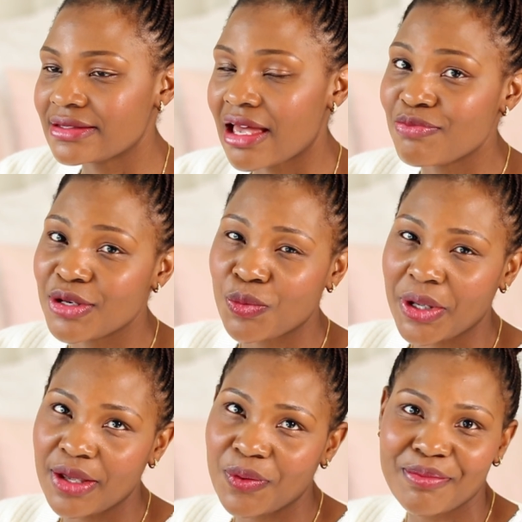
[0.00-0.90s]
I've been
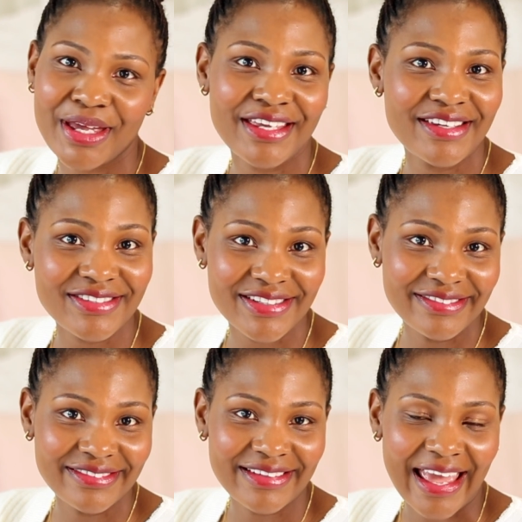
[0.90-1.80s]
working on my kitchen,
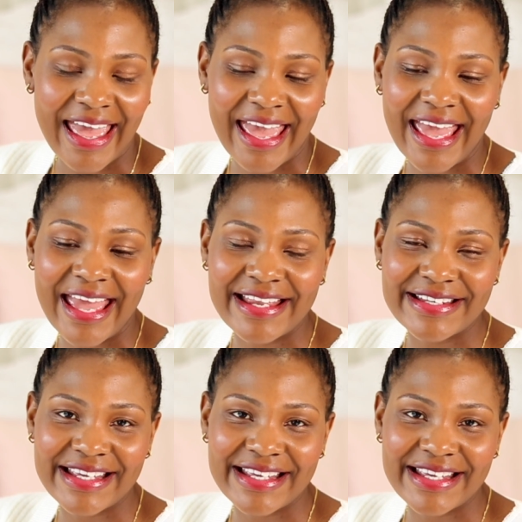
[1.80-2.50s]
and